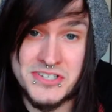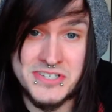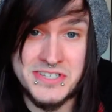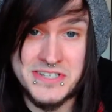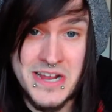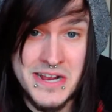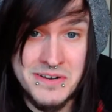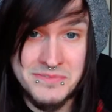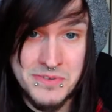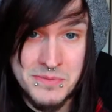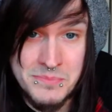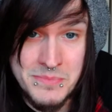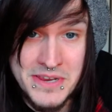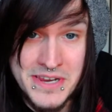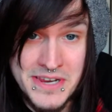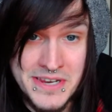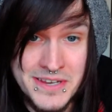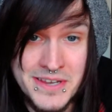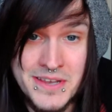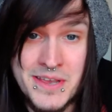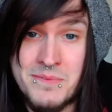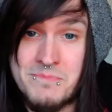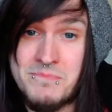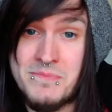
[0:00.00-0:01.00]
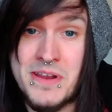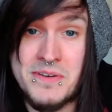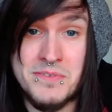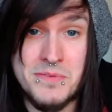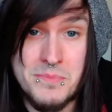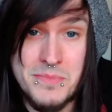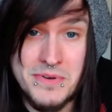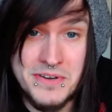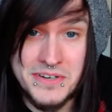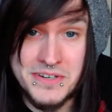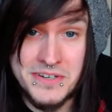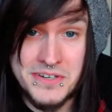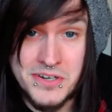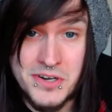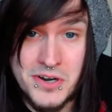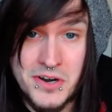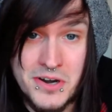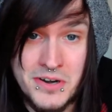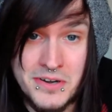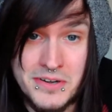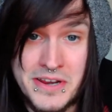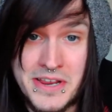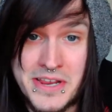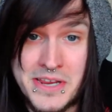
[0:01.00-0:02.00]
not for me. Never been into
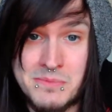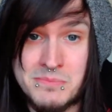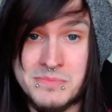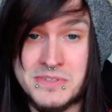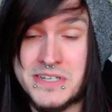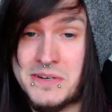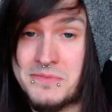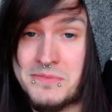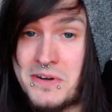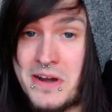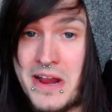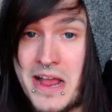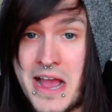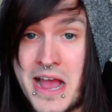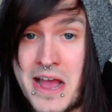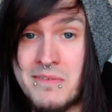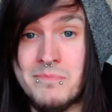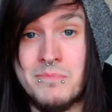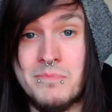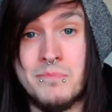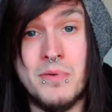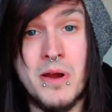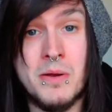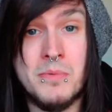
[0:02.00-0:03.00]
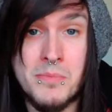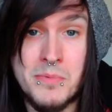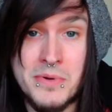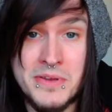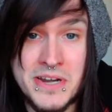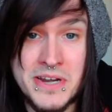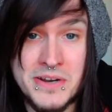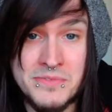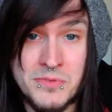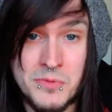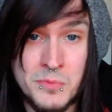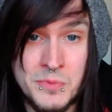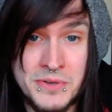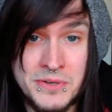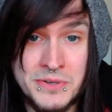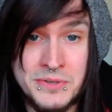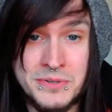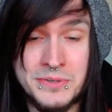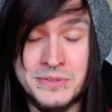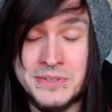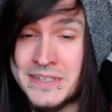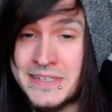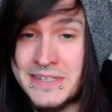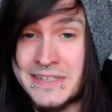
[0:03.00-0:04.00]
card games, never have, probably never
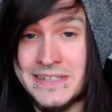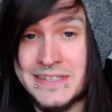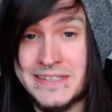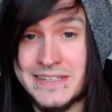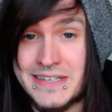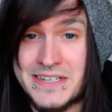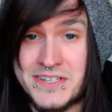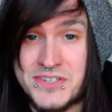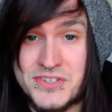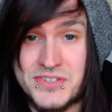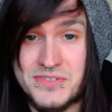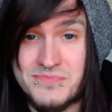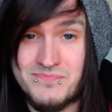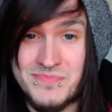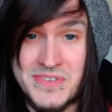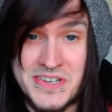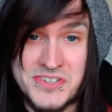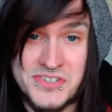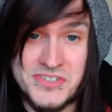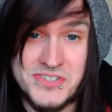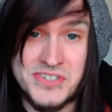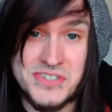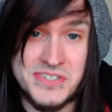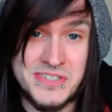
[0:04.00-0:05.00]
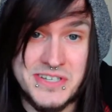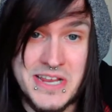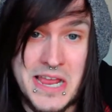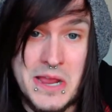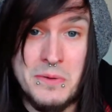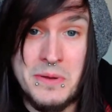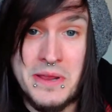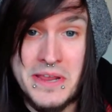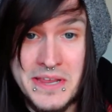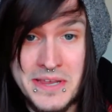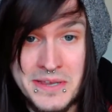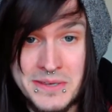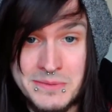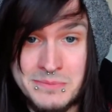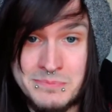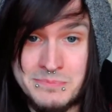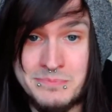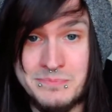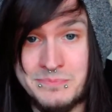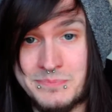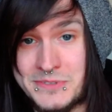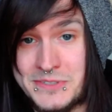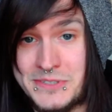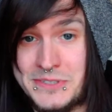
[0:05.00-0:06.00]
will. That's just how I am.
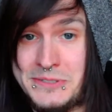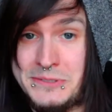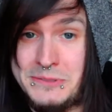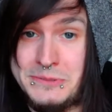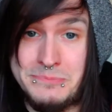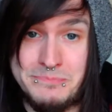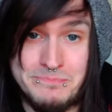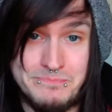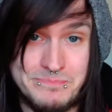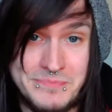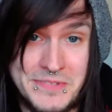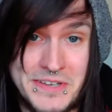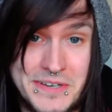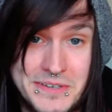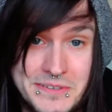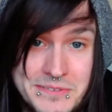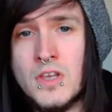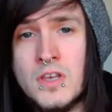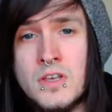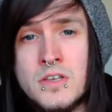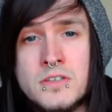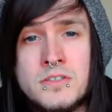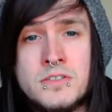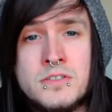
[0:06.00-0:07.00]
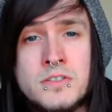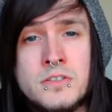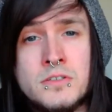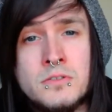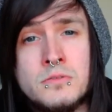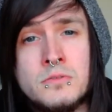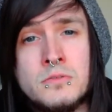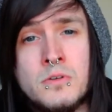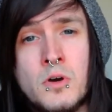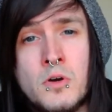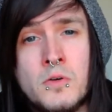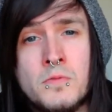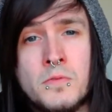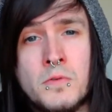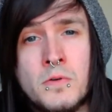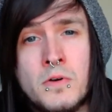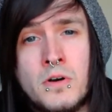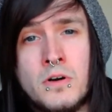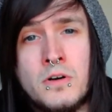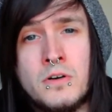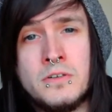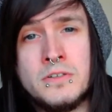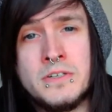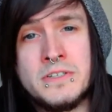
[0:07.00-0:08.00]
So yeah. So
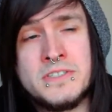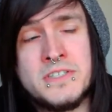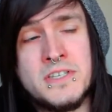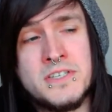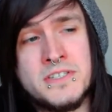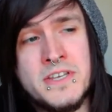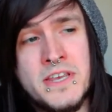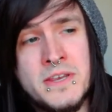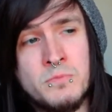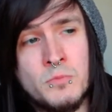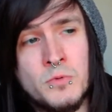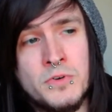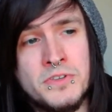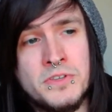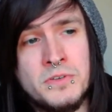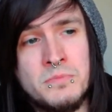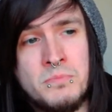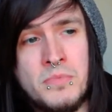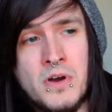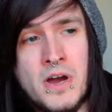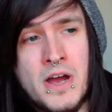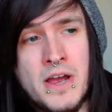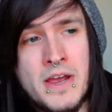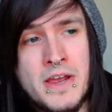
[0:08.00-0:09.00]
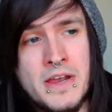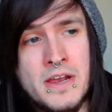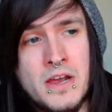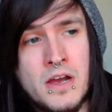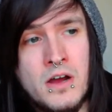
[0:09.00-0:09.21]
overall, is this game worth a buy?